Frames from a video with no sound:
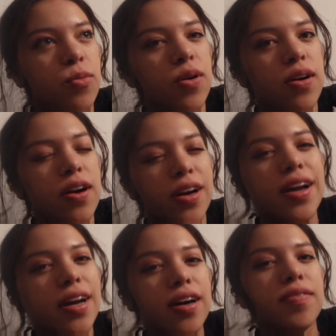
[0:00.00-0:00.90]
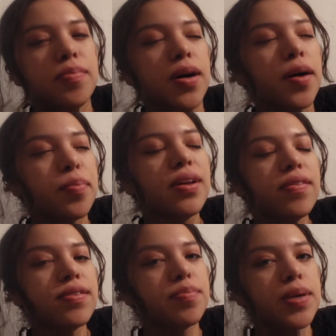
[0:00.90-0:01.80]
are gonna
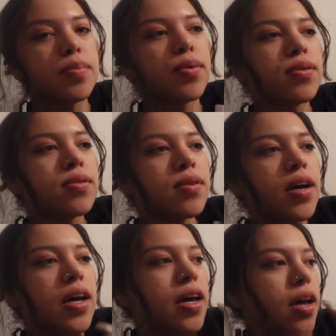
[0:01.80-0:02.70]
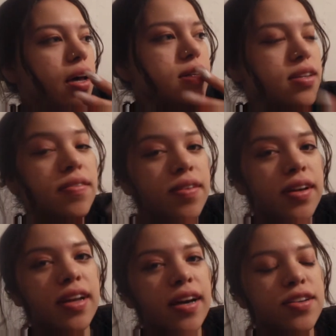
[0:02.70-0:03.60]
uplift people and stuff
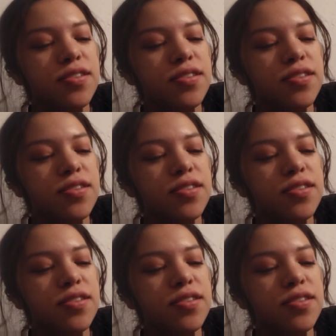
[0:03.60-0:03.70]
like that.